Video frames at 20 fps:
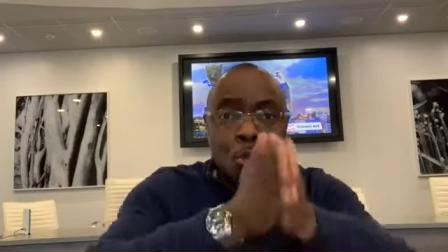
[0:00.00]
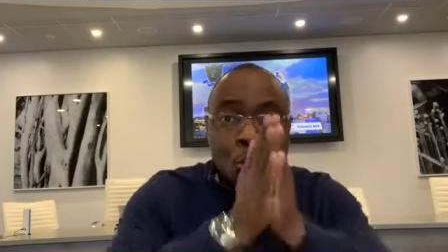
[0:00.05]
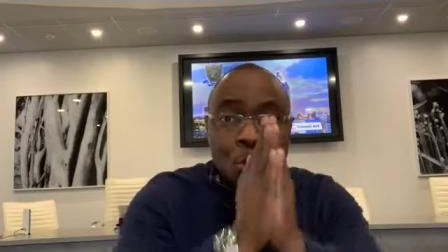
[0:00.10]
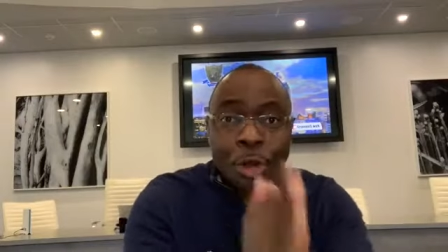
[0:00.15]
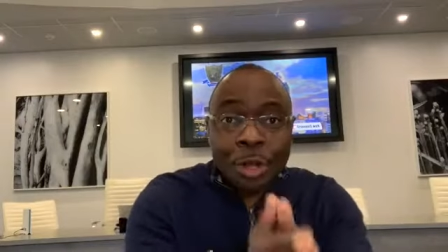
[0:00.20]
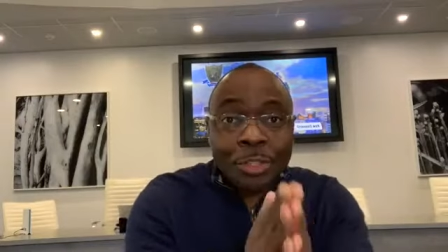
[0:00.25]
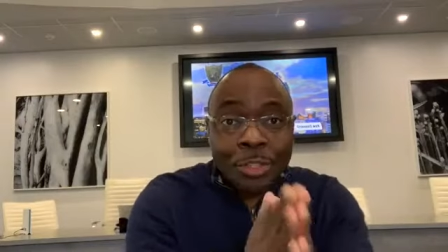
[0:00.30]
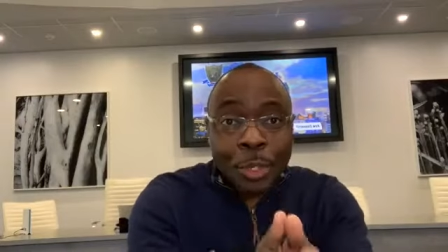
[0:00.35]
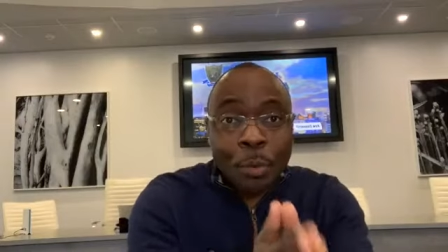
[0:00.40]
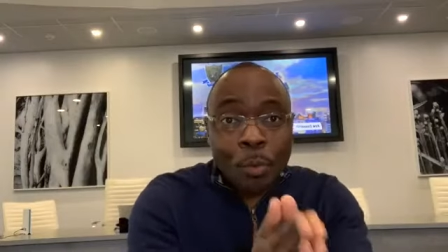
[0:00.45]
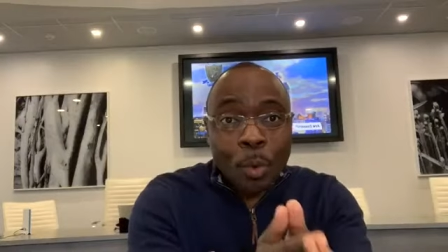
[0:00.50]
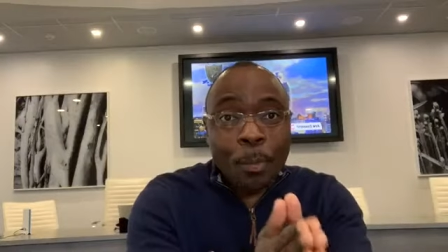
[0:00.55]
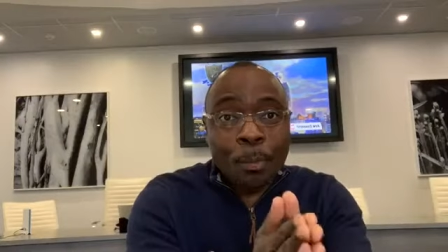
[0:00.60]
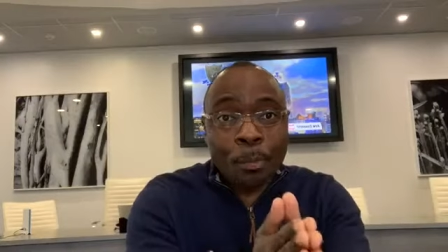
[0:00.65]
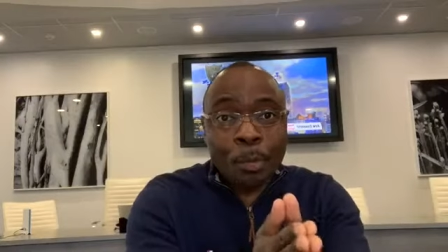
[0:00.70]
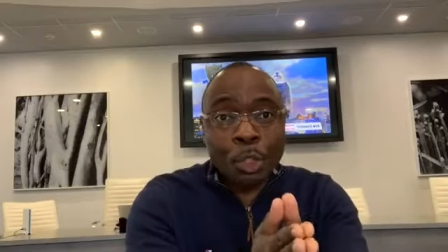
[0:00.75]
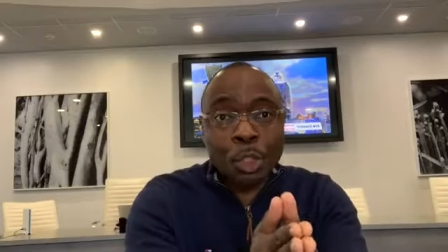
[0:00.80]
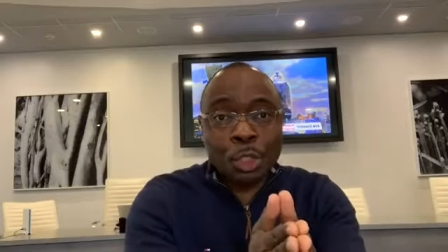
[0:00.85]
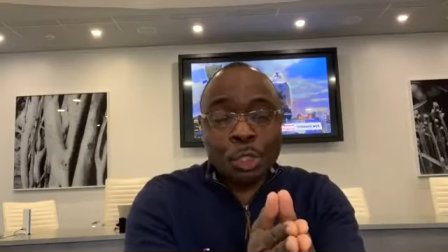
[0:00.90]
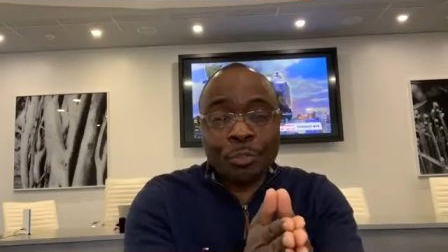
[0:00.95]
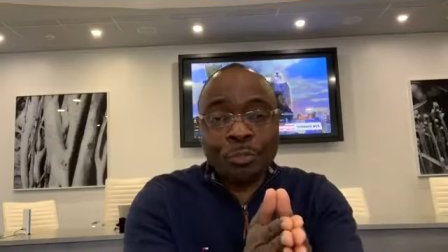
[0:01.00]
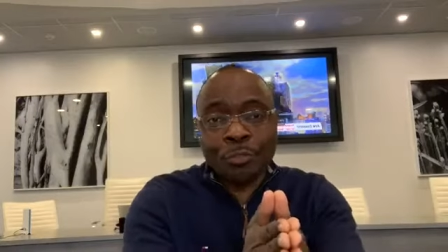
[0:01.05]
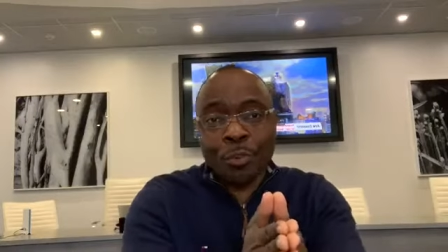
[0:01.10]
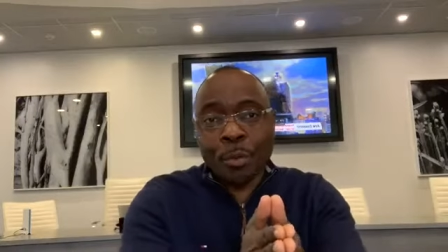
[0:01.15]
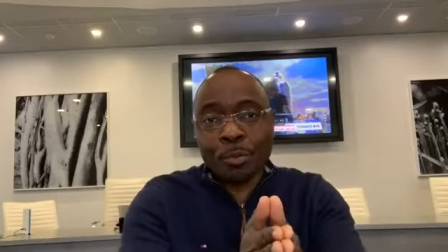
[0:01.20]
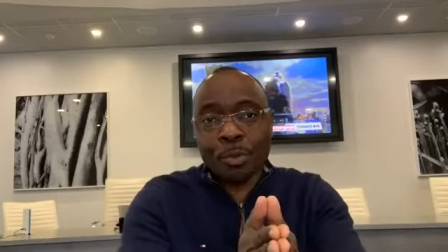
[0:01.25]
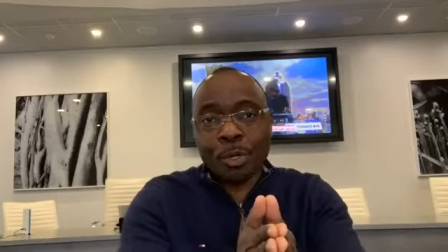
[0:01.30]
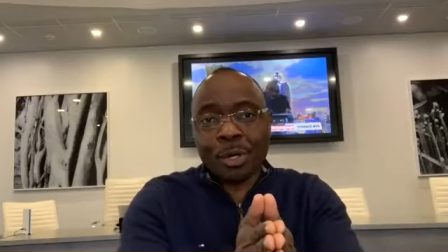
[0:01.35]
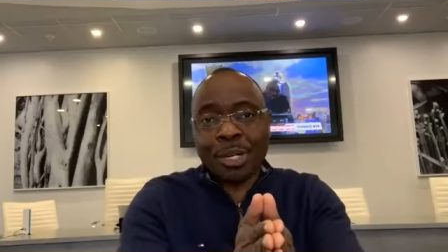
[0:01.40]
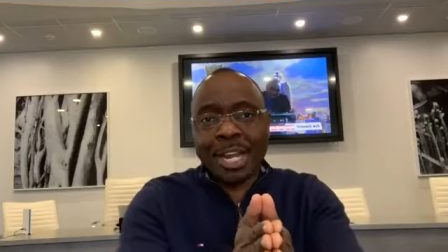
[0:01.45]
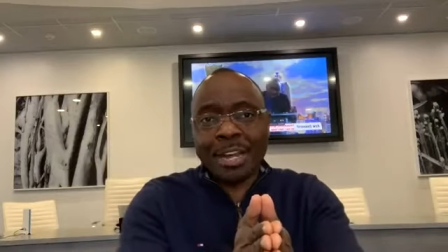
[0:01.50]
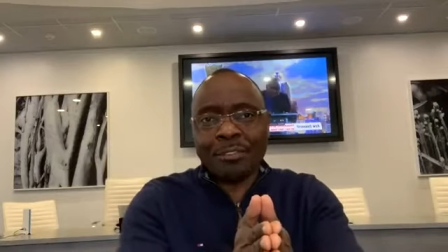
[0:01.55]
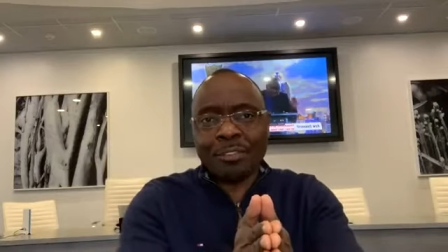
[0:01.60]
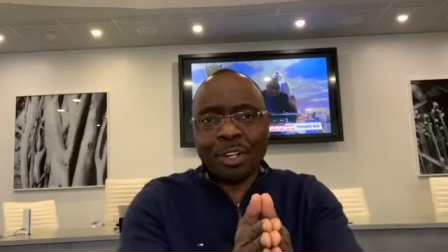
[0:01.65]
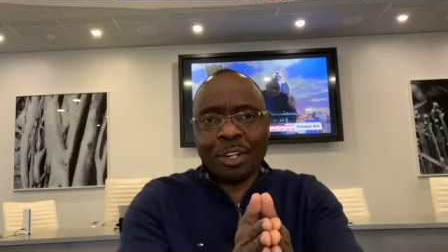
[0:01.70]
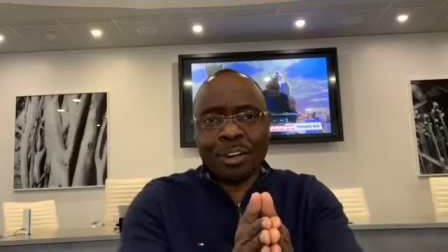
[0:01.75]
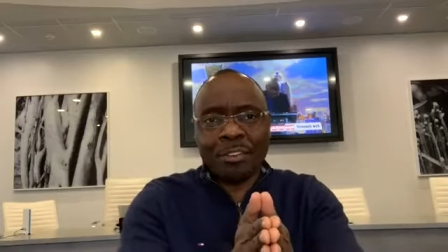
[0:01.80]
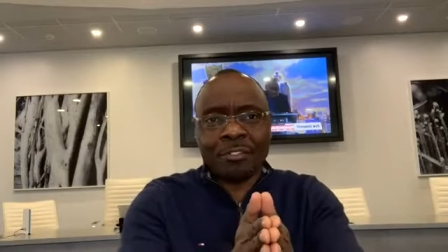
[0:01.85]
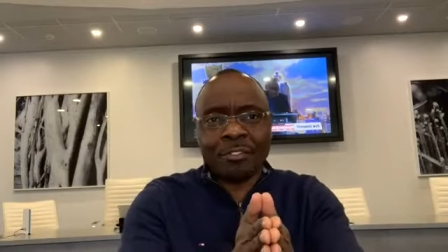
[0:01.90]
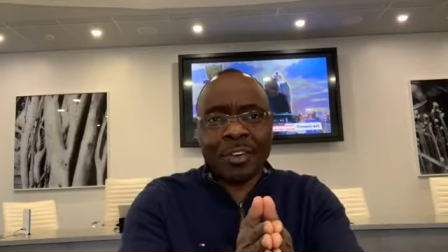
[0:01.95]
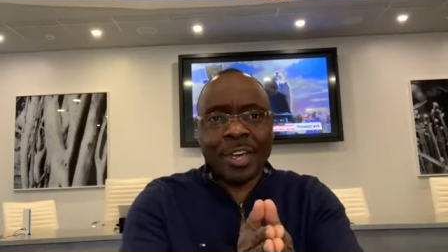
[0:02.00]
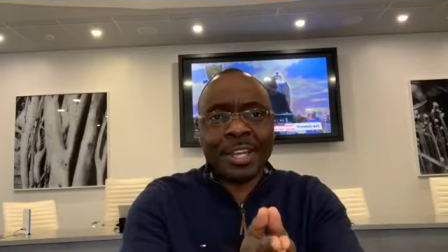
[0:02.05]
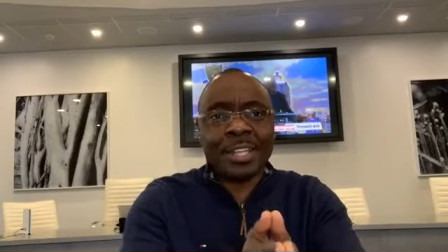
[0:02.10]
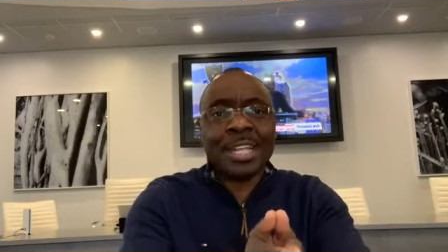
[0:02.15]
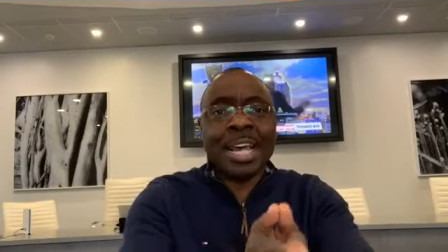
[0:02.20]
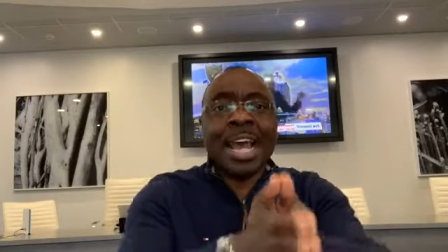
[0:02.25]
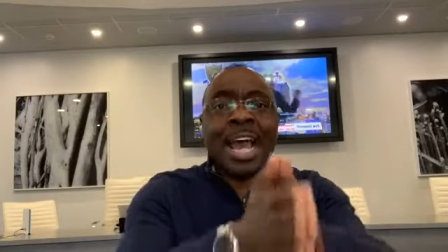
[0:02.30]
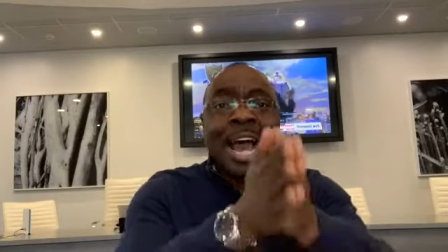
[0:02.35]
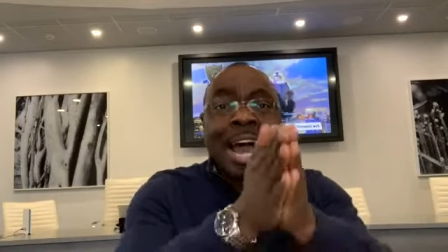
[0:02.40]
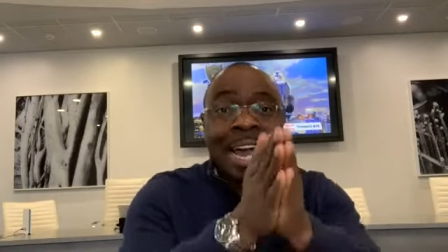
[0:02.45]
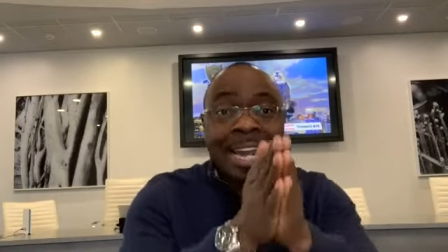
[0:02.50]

nothing will push you from your level of faith.